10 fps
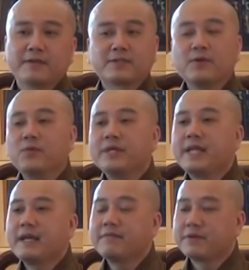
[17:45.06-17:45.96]
So we
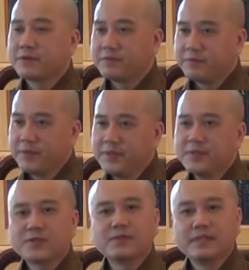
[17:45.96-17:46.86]
never
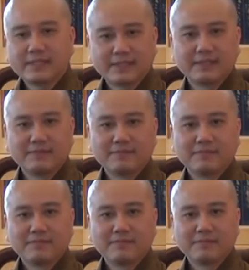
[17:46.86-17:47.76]
refuse to listen.
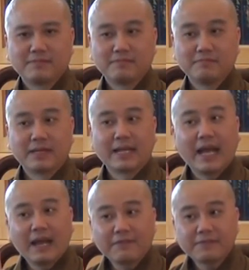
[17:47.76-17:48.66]
But
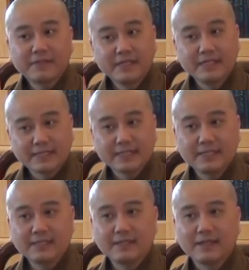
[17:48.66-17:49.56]
after
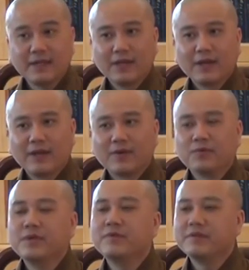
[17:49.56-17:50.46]
listening,
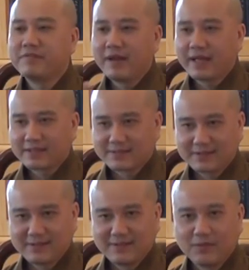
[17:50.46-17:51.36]
we
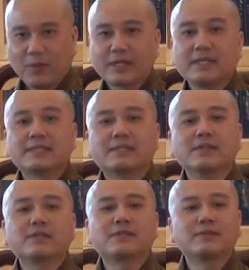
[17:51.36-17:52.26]
reflect. What is
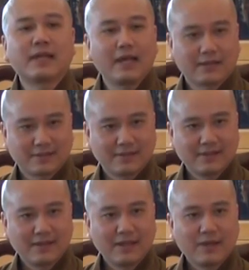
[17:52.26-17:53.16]
good to take?
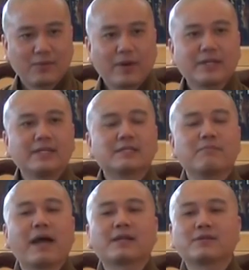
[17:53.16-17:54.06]
What is
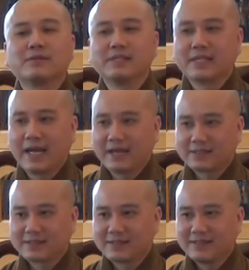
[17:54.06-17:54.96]
bad to
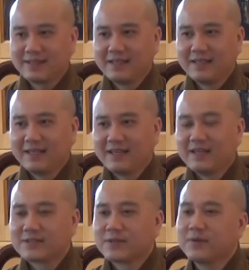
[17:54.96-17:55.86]
detach?
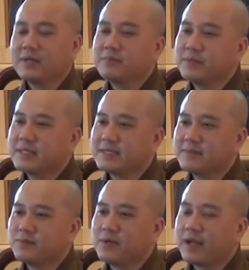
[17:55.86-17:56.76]
So in
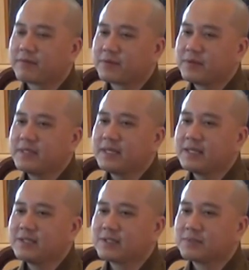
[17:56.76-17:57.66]
Buddhism, we have three
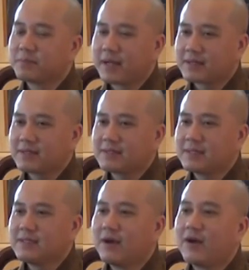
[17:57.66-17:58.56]
things to practice
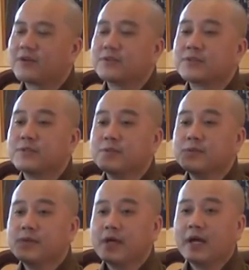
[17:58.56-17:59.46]
in order
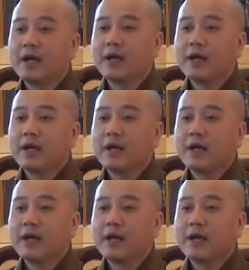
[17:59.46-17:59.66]
to